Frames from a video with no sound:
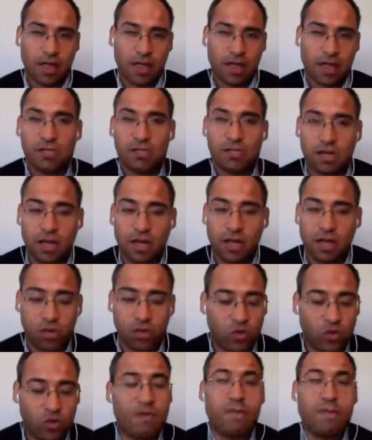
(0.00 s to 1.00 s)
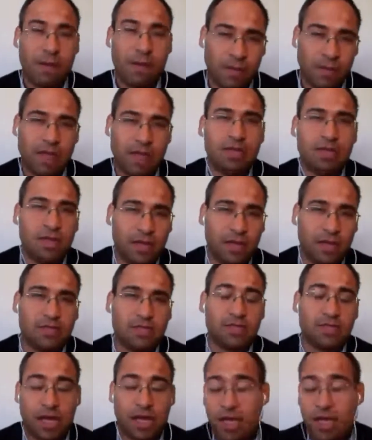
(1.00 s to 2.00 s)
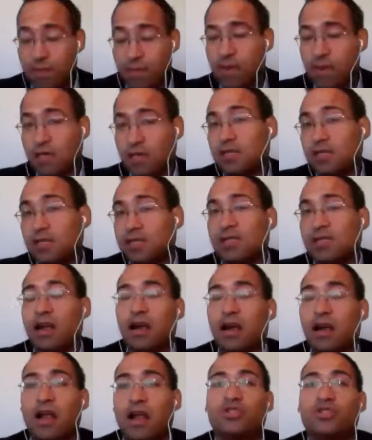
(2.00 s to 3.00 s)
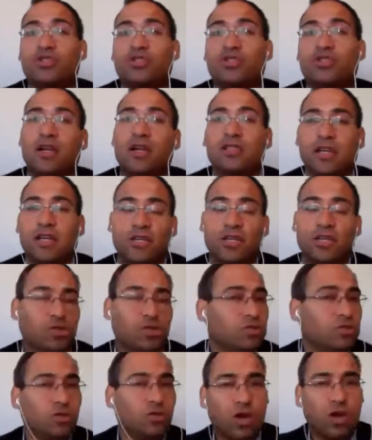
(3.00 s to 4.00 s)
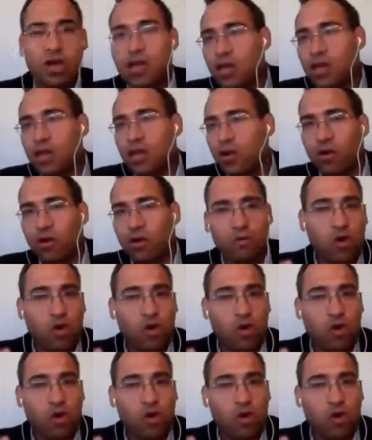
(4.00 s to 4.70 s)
and they are starting to implement this even as, as they are large organizations you know,